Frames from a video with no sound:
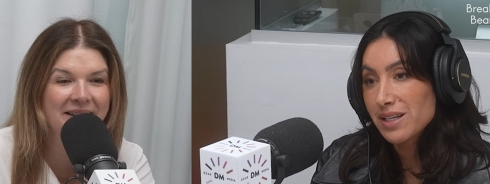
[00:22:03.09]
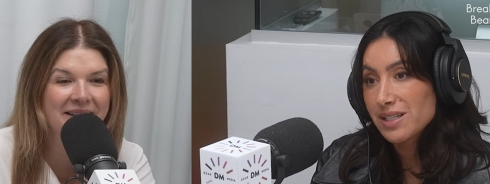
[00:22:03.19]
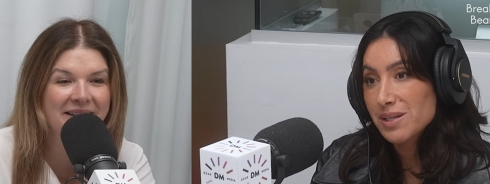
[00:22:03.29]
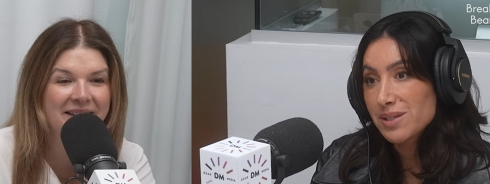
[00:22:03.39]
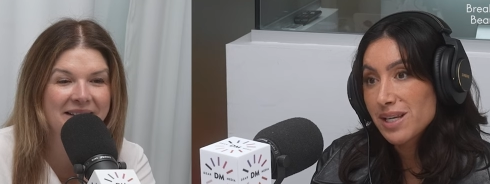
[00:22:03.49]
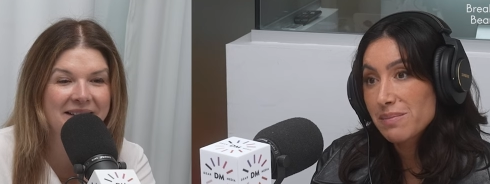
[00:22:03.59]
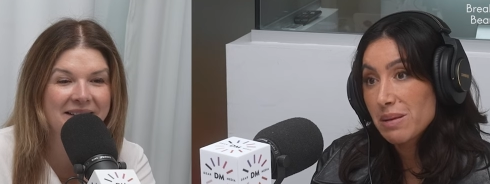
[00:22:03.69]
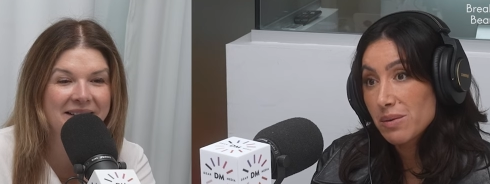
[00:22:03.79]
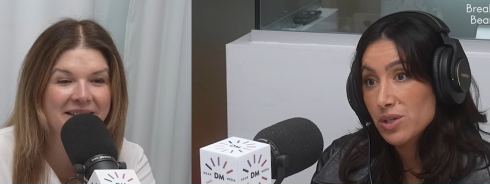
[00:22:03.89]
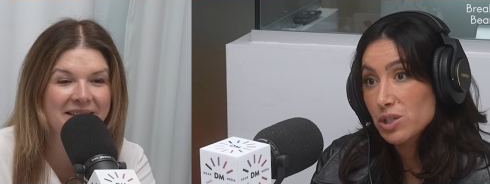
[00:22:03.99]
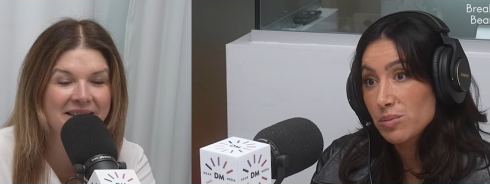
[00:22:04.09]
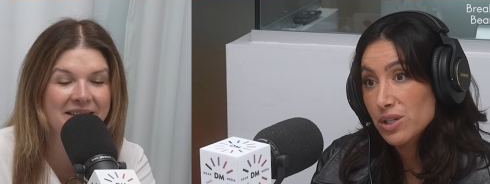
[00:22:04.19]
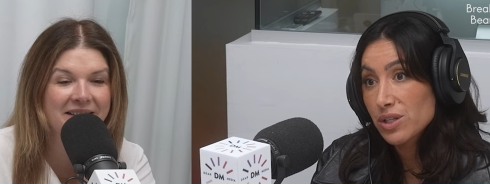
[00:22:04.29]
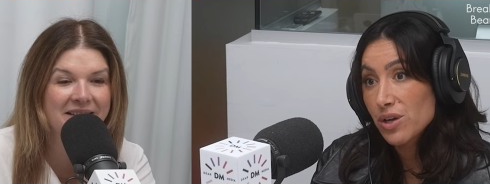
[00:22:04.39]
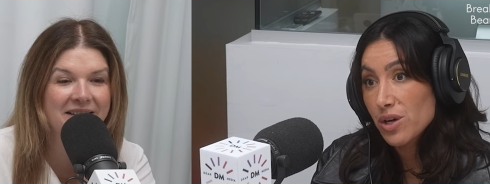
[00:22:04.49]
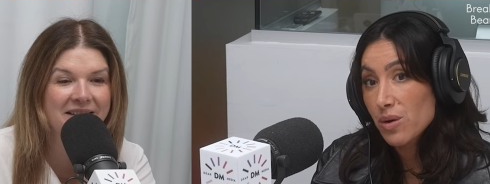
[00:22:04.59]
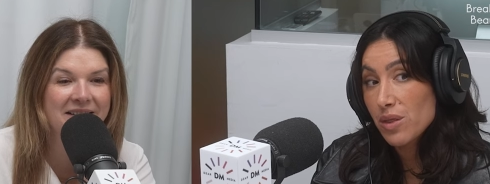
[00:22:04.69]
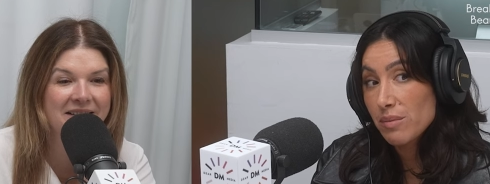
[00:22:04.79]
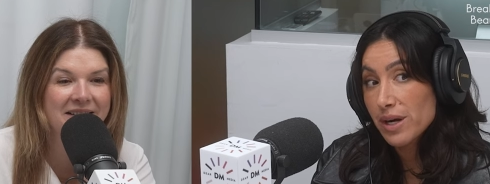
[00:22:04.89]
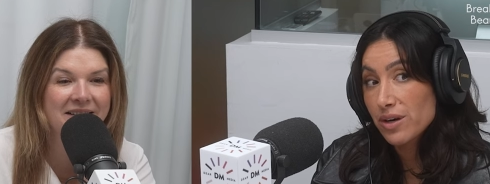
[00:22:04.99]
Speaker 1: this. I was like, maybe we should put the logo on the
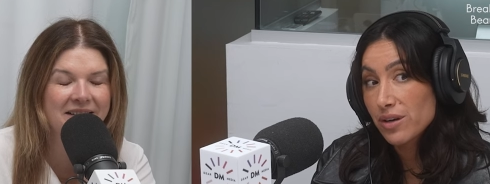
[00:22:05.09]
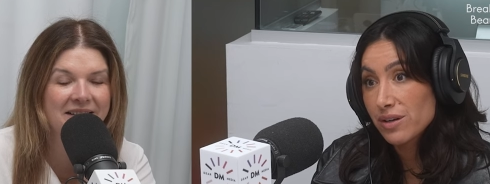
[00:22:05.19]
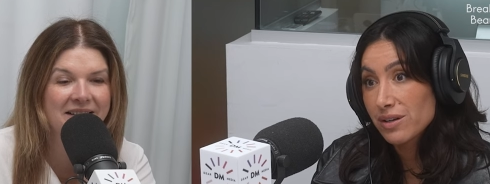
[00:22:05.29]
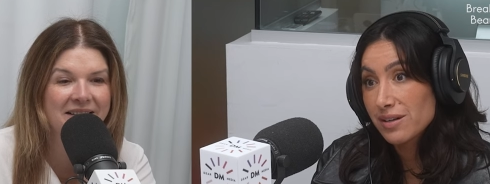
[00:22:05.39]
barrel